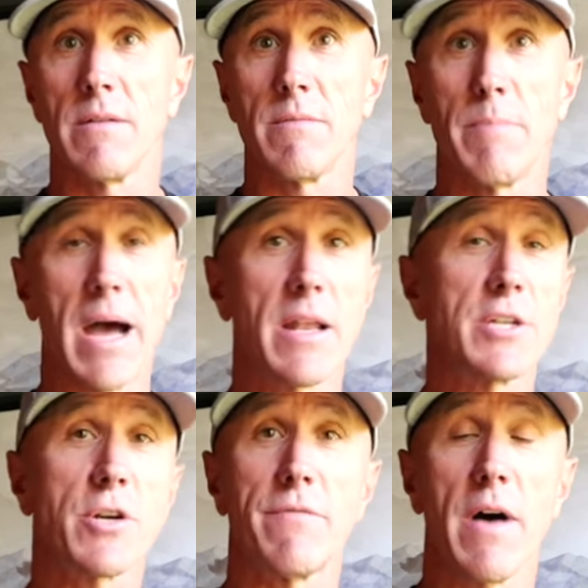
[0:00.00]

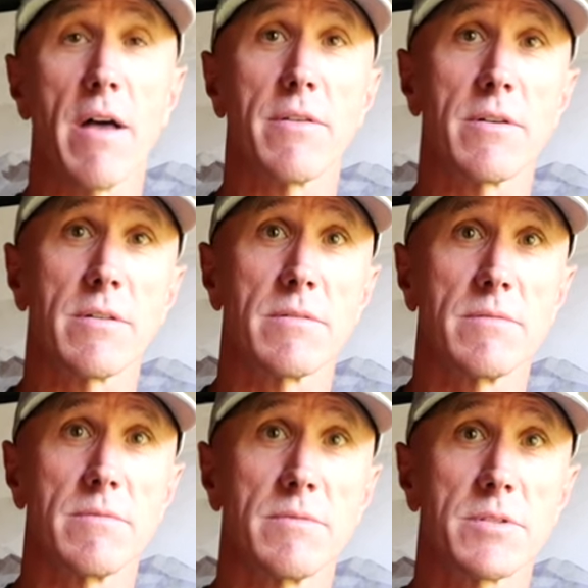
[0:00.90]
biological father
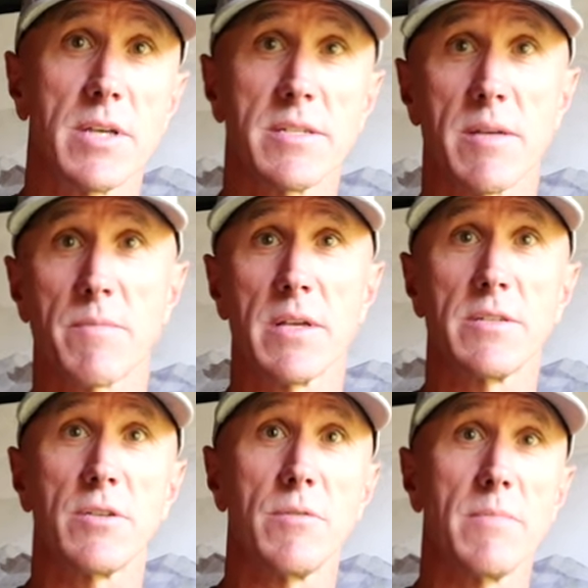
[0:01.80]
say something
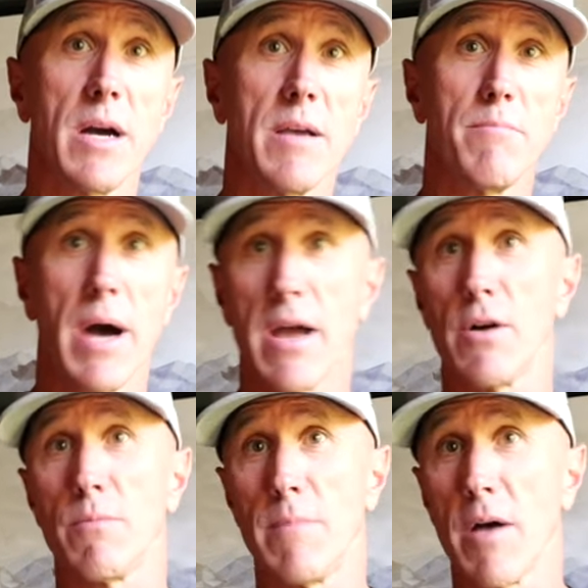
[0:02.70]
to my
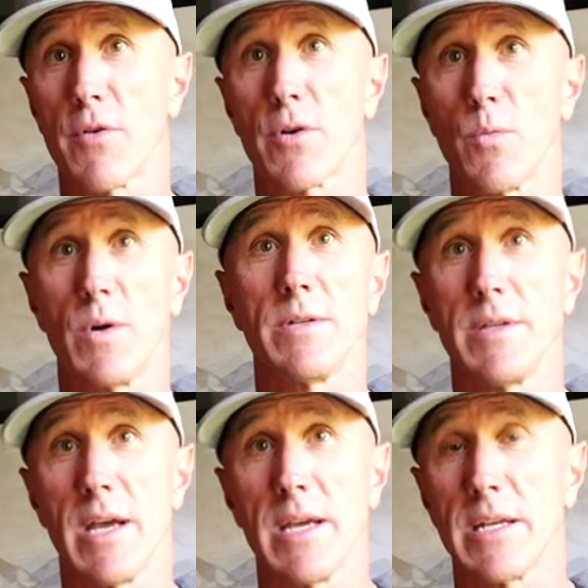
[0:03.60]
bio mother one
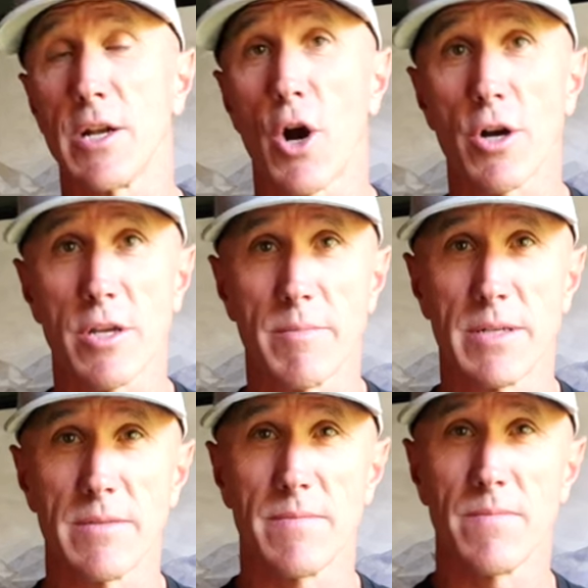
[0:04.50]
day in an
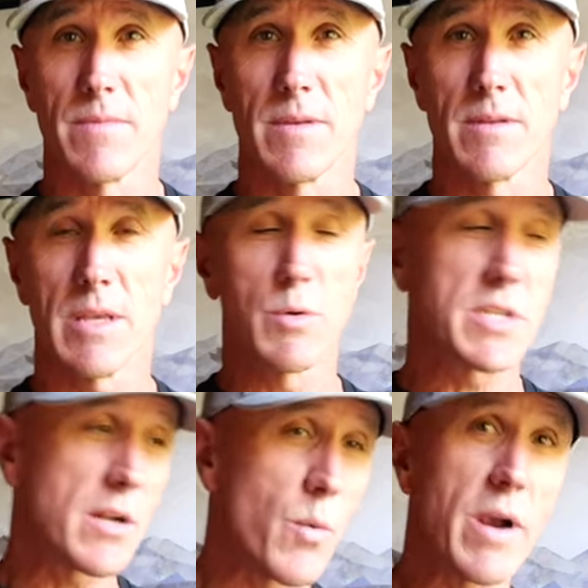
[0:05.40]
argument. He was
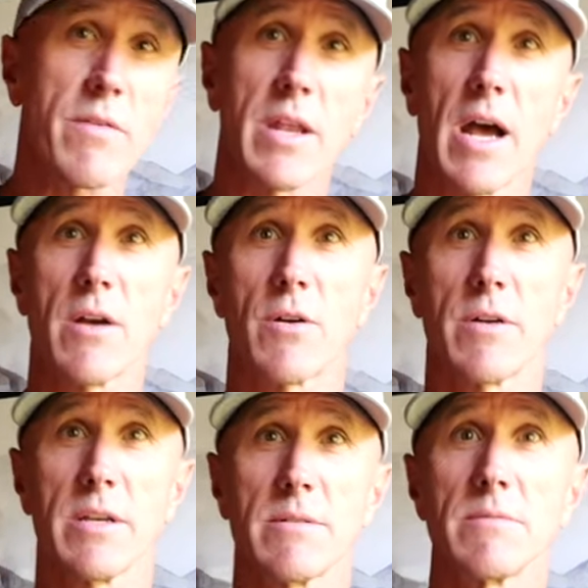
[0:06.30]
unaware that I
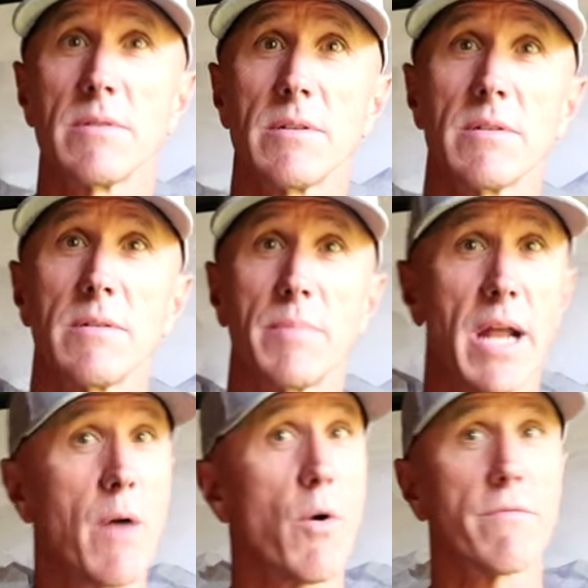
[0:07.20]
heard it, but
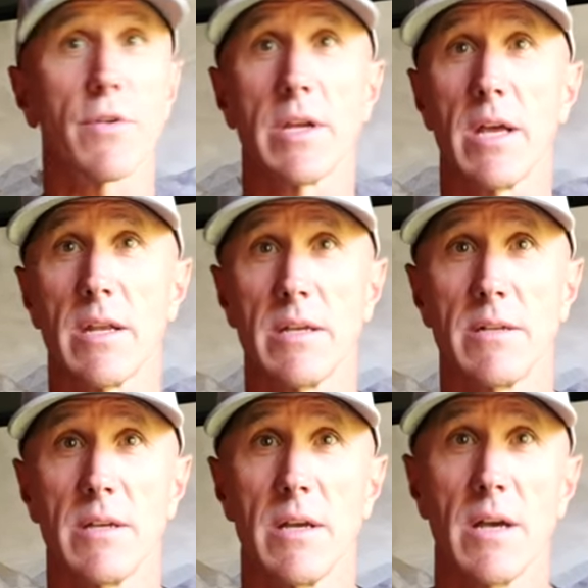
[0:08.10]
I won't forget it.
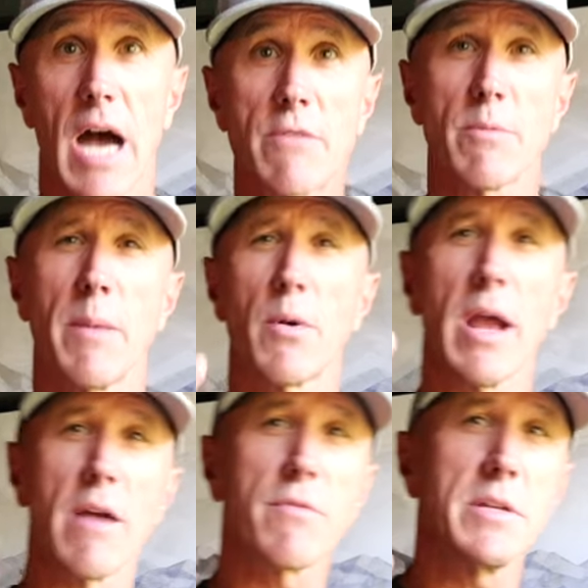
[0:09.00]
I remember
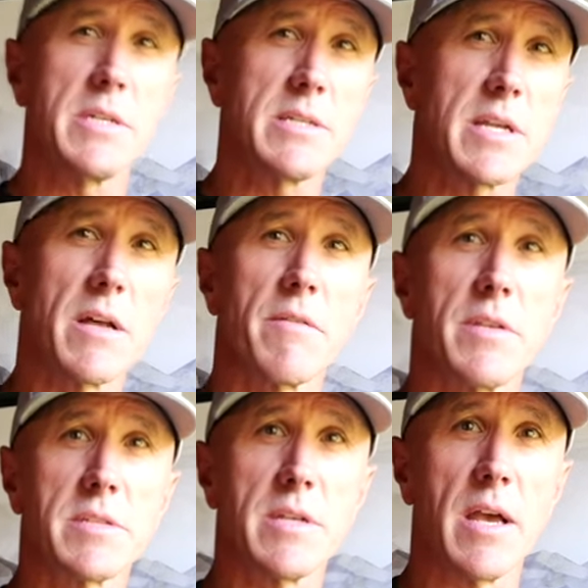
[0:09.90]
every detail of
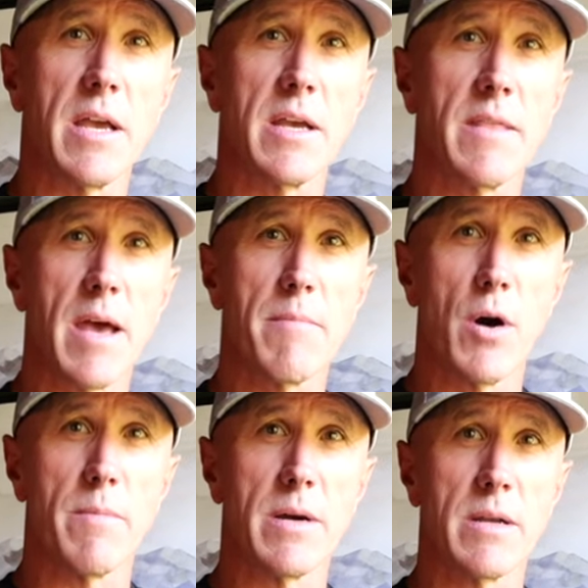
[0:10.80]
this day and that
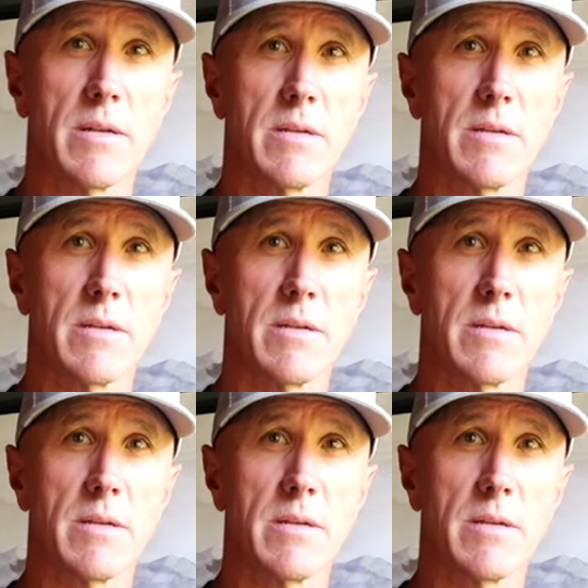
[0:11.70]
moment